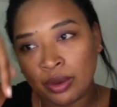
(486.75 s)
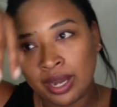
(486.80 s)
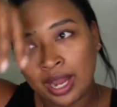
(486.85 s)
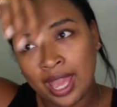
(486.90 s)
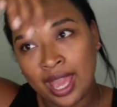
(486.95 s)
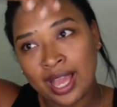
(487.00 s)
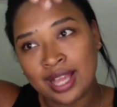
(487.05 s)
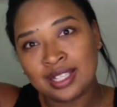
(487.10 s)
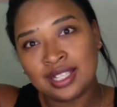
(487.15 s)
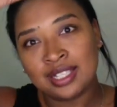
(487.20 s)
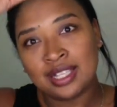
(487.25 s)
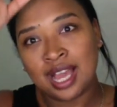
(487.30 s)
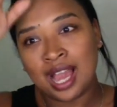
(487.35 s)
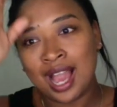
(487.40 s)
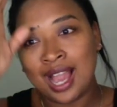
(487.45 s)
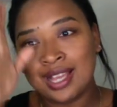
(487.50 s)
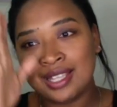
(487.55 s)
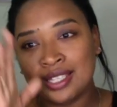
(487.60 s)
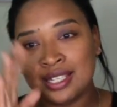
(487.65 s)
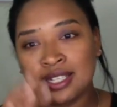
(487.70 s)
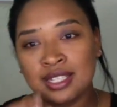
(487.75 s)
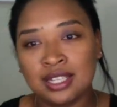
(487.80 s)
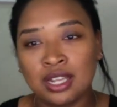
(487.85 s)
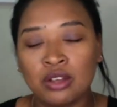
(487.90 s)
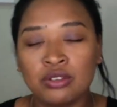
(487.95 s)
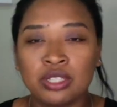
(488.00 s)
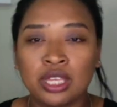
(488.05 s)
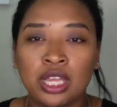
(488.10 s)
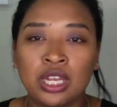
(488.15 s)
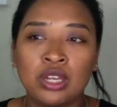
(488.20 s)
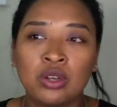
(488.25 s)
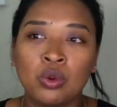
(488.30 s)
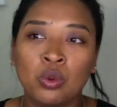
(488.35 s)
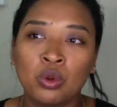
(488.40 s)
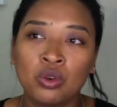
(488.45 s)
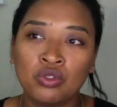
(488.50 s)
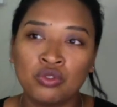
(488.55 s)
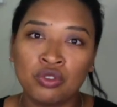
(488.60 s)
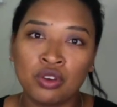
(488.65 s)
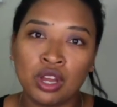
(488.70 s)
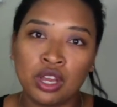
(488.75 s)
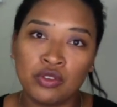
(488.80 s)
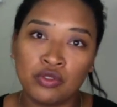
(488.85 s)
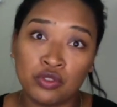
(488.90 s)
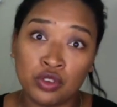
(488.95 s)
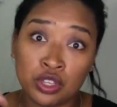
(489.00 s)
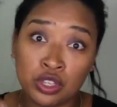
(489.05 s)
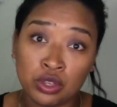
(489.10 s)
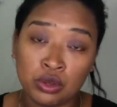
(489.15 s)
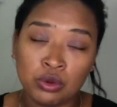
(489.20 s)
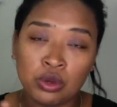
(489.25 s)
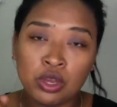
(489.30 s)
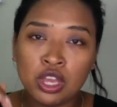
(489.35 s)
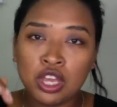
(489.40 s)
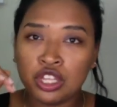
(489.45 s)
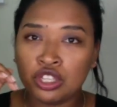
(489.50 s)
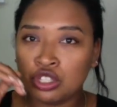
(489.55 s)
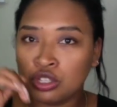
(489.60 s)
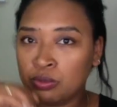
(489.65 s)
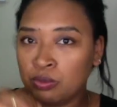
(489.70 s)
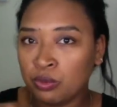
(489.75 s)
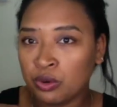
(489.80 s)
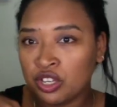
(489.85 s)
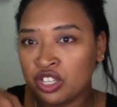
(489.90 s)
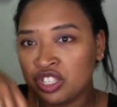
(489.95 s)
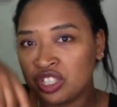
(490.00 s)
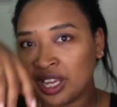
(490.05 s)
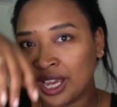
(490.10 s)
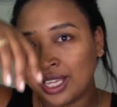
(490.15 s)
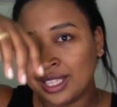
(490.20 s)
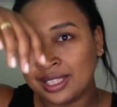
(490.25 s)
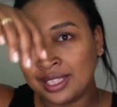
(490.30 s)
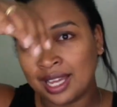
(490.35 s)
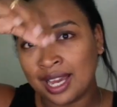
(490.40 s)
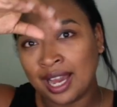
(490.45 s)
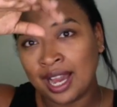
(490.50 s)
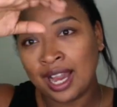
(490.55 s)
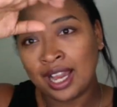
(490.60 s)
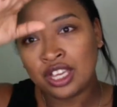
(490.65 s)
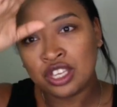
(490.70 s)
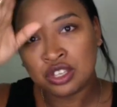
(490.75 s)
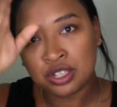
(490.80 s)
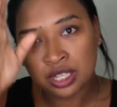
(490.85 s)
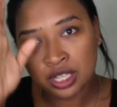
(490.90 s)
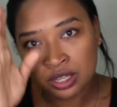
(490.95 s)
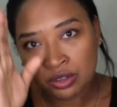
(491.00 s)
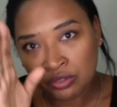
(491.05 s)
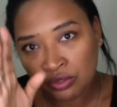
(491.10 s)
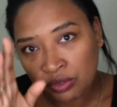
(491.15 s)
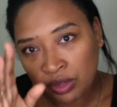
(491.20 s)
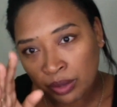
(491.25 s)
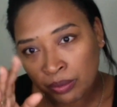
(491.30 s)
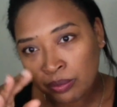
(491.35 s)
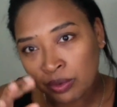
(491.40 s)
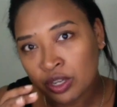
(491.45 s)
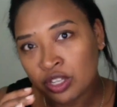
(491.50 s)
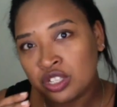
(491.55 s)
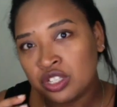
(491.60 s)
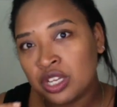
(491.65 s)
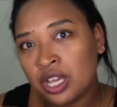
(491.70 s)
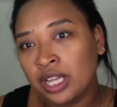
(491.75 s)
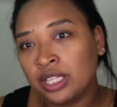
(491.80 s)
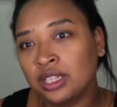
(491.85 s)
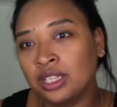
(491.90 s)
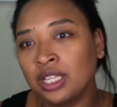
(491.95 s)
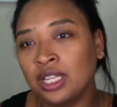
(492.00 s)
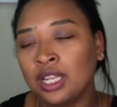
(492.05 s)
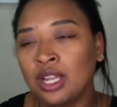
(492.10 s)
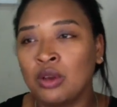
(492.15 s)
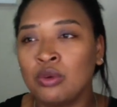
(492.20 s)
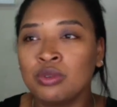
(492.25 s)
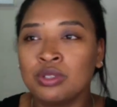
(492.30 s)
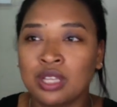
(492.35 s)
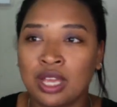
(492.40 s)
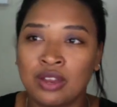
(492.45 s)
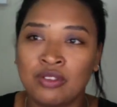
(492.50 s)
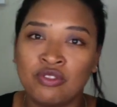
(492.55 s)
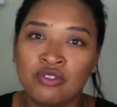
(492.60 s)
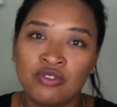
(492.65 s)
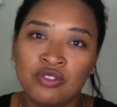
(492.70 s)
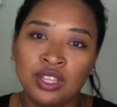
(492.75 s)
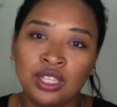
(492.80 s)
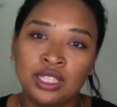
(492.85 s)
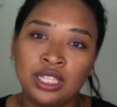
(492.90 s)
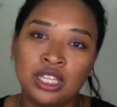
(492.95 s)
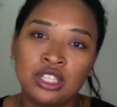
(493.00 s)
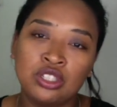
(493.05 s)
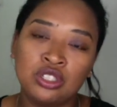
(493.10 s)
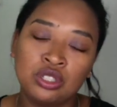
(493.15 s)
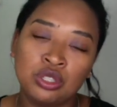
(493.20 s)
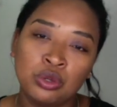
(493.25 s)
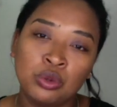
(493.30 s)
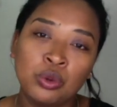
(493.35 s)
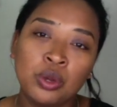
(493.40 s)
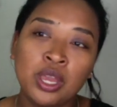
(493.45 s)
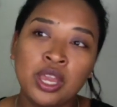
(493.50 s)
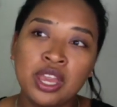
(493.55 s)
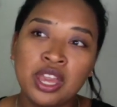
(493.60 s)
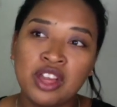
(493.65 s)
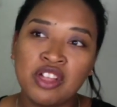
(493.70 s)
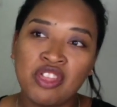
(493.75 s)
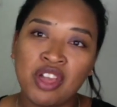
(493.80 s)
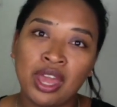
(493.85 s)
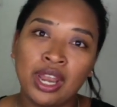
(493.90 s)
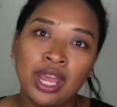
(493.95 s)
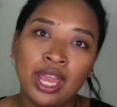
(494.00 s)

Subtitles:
has its highs and its lows. And in order for you to appreciate the high, you need to appreciate the lows and feel into that.